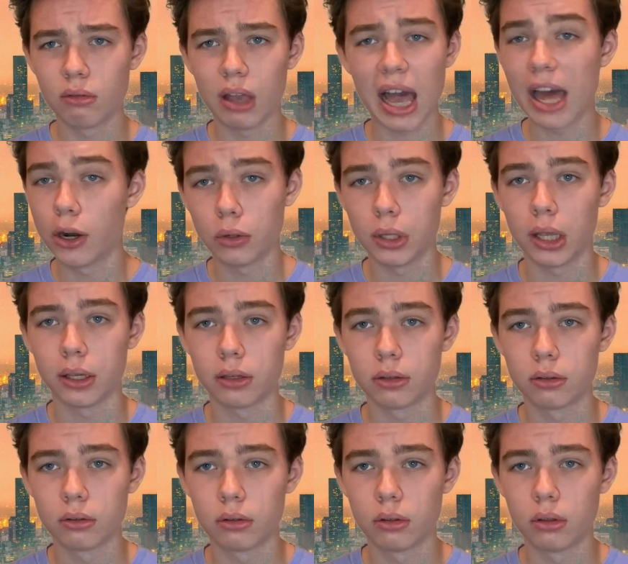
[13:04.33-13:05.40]
I don't like.
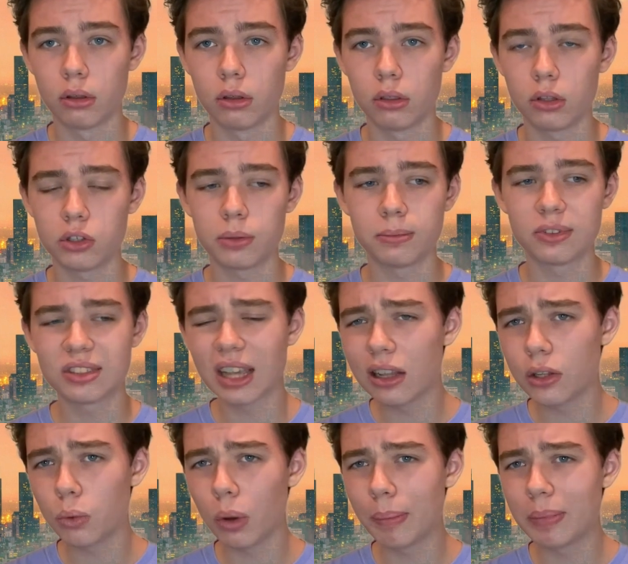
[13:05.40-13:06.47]
There's some
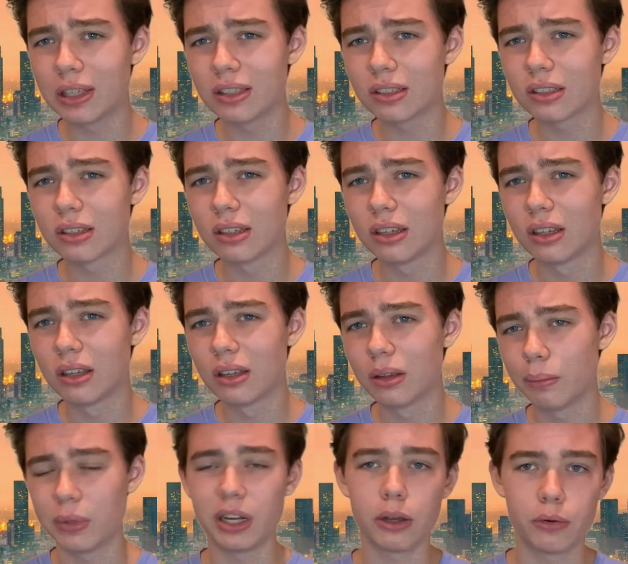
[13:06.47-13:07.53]
solid weapons,
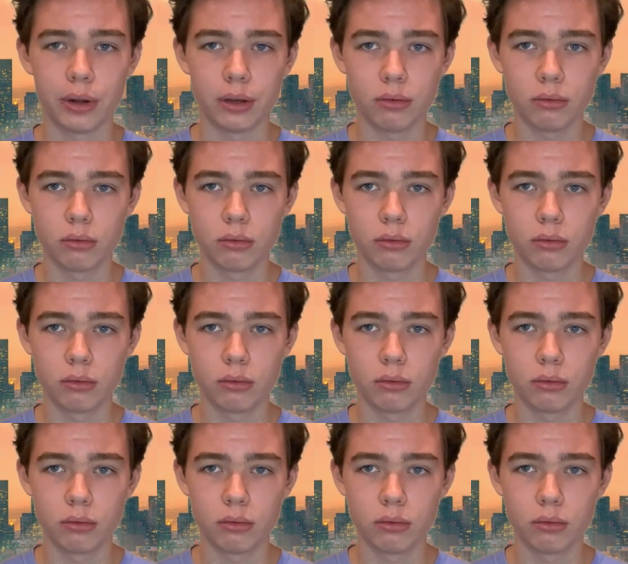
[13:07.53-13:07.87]
but not great.